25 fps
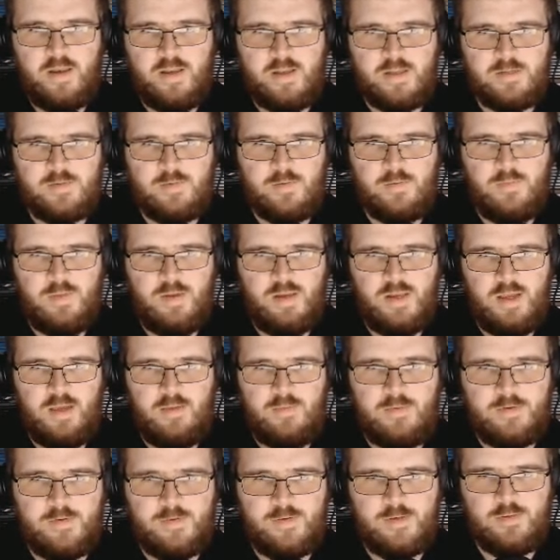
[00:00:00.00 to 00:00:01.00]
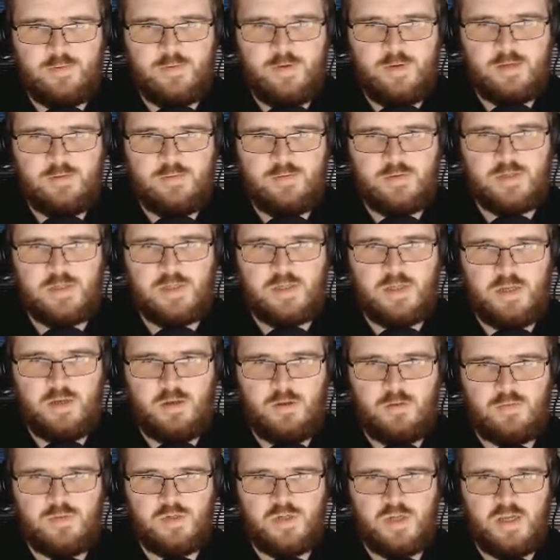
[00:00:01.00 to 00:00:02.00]
us from being able to interact with certain
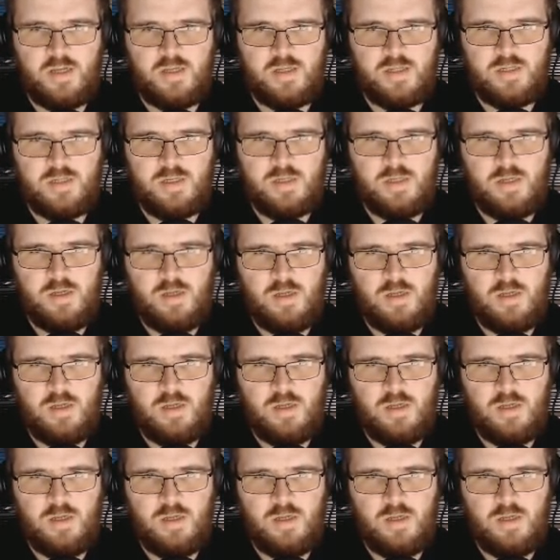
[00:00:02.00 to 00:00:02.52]
objects.